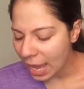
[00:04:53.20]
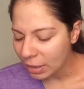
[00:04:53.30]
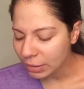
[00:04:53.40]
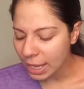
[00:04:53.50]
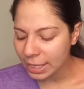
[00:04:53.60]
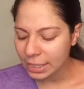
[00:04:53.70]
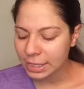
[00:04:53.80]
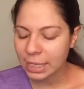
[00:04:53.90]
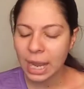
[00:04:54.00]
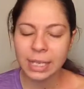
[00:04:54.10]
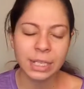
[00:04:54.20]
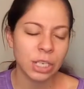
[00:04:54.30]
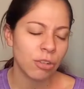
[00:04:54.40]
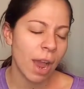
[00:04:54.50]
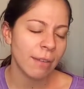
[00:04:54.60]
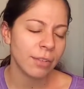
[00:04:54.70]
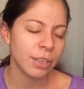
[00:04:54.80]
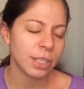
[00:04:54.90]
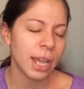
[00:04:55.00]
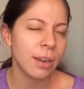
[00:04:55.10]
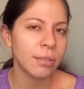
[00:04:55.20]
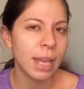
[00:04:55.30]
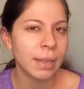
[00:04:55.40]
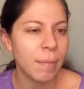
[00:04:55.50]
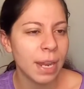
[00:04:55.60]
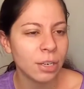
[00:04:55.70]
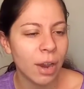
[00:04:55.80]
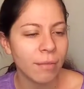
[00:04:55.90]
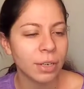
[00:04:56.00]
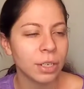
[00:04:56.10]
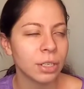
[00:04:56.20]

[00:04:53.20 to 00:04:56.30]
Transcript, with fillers: I don't like these kinds of drivers. I don't like men drivers.